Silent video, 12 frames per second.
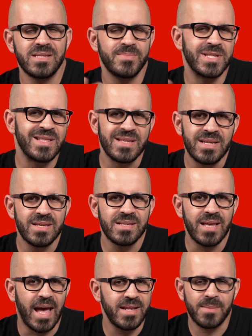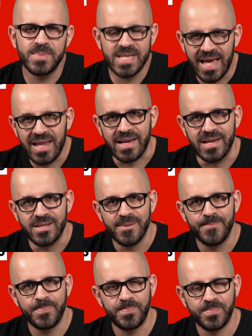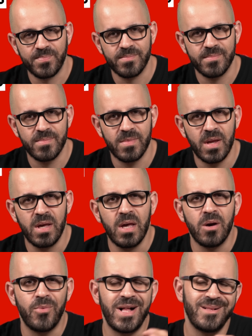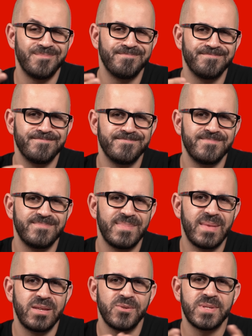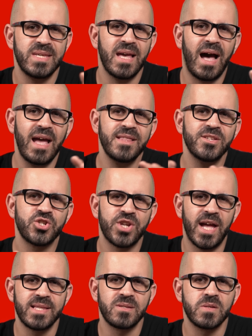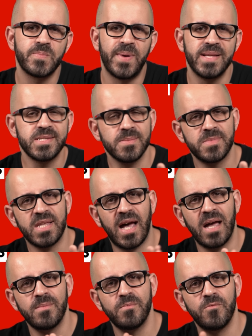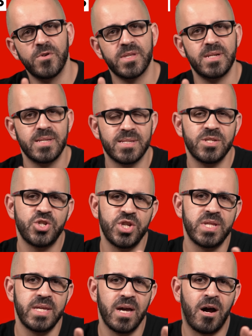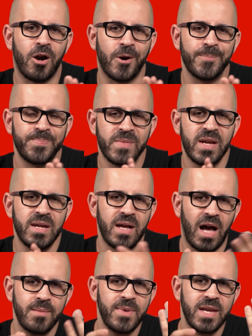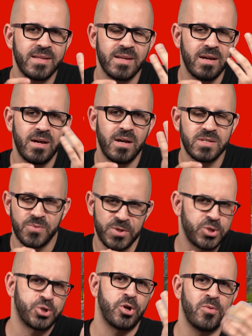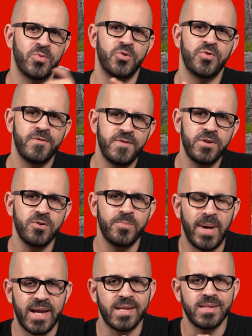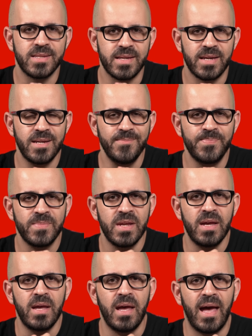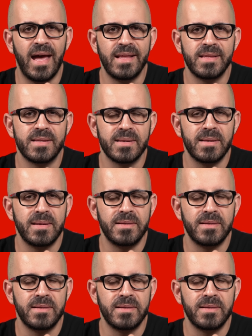ultimately end up selling it? Well, you see, I had the chance to spend some time with a Nissan GT-R. I made a Swiss-German review back in the day, and